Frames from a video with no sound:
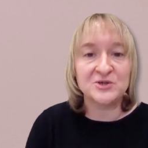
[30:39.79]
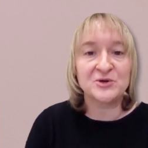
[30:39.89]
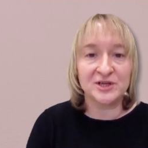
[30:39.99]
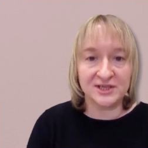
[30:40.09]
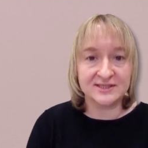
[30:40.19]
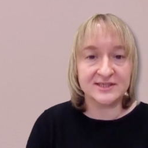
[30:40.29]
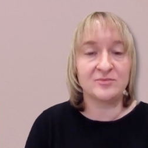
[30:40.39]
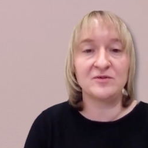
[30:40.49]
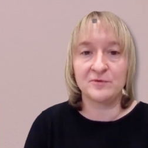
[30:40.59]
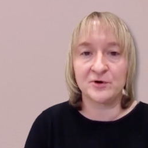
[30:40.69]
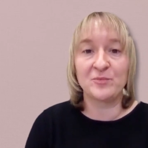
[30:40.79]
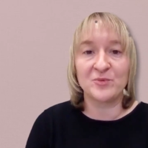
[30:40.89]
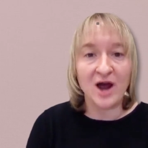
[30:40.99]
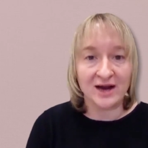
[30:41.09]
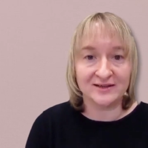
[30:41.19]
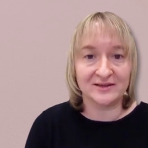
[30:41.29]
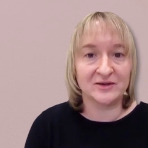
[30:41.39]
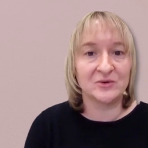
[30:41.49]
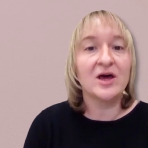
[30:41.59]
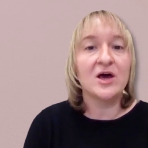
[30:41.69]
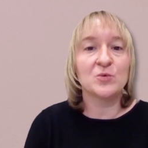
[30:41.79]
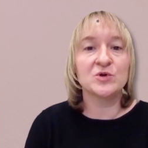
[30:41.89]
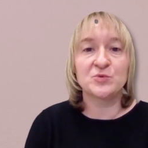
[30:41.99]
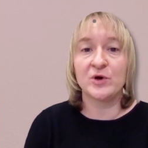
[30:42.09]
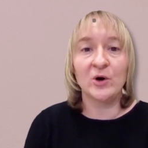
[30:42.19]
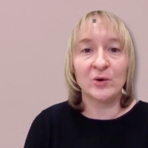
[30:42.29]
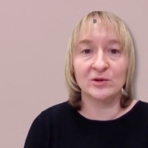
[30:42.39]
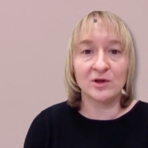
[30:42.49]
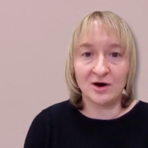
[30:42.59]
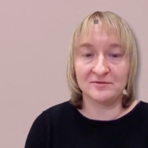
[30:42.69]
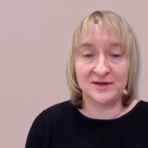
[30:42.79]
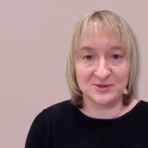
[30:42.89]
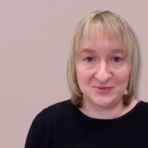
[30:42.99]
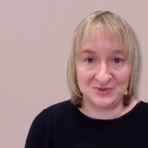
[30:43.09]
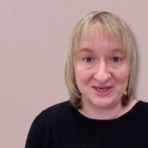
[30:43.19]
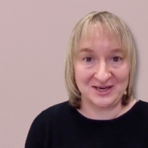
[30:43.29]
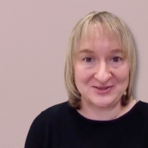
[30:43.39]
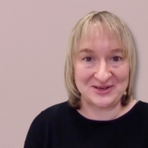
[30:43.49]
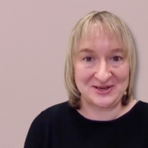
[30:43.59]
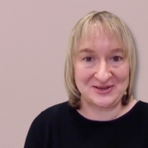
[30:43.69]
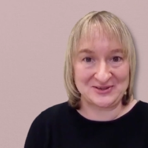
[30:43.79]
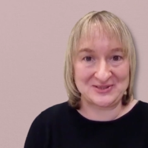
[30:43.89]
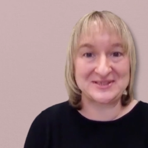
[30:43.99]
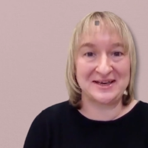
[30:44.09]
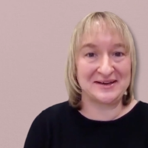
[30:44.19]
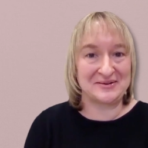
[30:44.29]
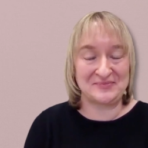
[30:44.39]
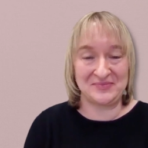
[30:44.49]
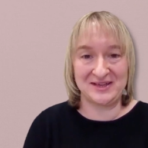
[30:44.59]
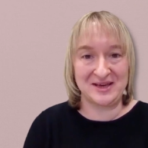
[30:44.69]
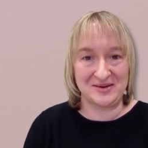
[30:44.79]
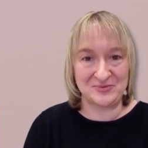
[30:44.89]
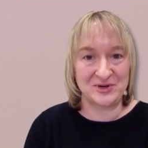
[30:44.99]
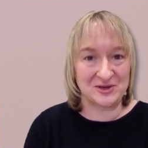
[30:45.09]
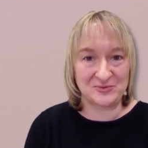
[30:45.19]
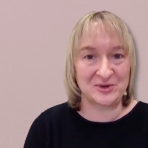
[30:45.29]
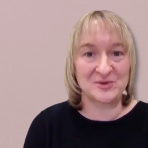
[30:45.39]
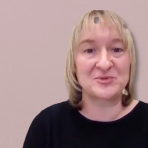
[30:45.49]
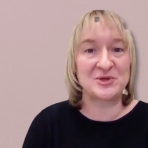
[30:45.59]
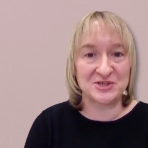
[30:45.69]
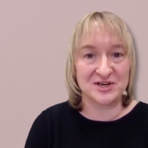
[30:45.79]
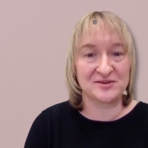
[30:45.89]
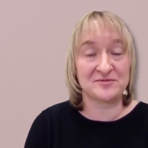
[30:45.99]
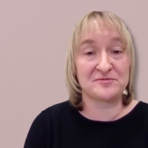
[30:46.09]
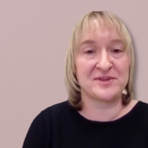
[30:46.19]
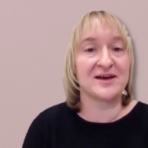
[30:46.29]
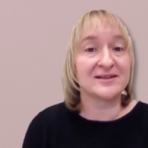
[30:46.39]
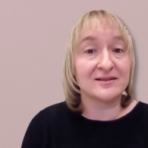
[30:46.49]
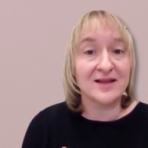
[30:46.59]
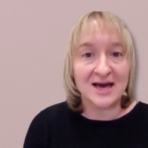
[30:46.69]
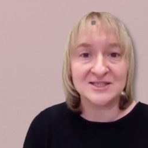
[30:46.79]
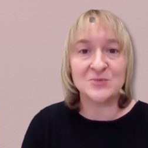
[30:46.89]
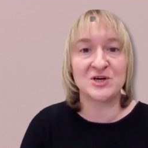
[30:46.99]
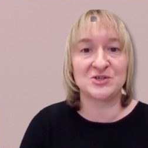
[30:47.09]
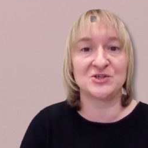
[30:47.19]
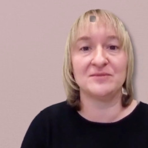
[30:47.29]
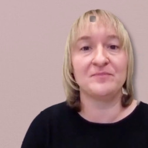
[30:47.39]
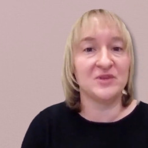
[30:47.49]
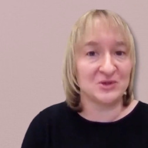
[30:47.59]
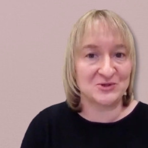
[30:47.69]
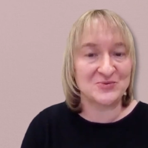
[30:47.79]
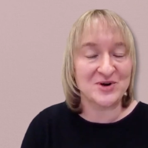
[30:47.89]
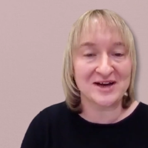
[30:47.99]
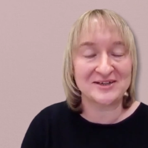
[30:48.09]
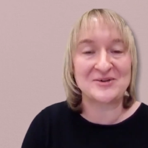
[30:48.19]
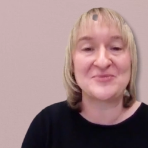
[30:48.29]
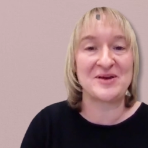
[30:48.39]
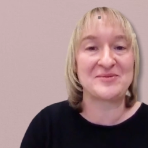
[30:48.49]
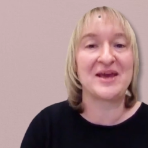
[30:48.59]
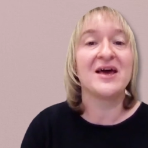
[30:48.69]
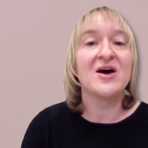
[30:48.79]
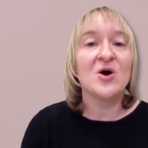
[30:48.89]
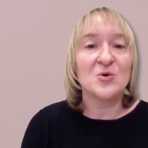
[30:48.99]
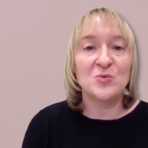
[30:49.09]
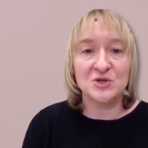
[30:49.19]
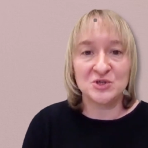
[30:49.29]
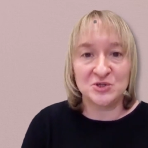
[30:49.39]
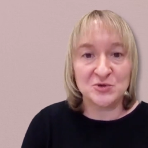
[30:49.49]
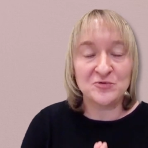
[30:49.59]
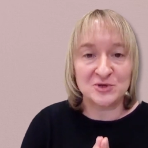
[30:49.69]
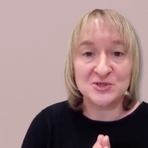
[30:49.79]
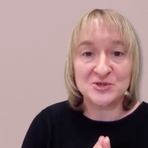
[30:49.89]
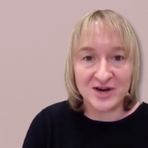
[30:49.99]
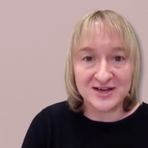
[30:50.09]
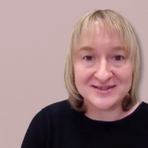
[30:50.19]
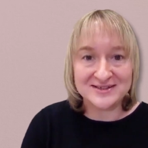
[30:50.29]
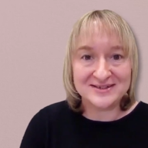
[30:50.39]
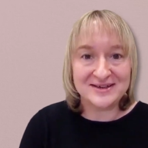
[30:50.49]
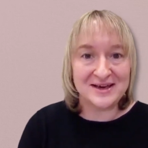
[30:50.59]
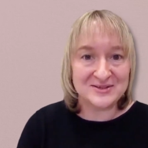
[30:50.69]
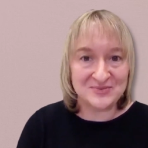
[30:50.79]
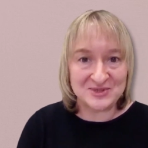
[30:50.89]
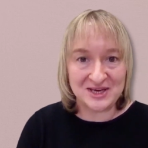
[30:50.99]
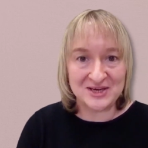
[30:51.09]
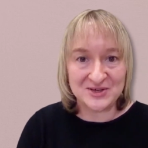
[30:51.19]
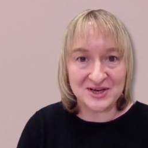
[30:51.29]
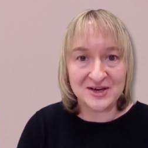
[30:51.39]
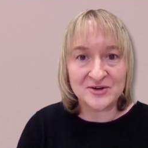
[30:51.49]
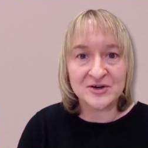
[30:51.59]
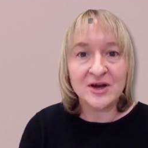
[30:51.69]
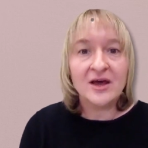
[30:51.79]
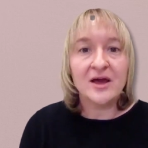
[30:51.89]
Your ideas have been very practical, which we all love as music educators. Um, and I'm really, really appreciative of that. Last question, not so practical maybe. What do you do for stress as a music educator?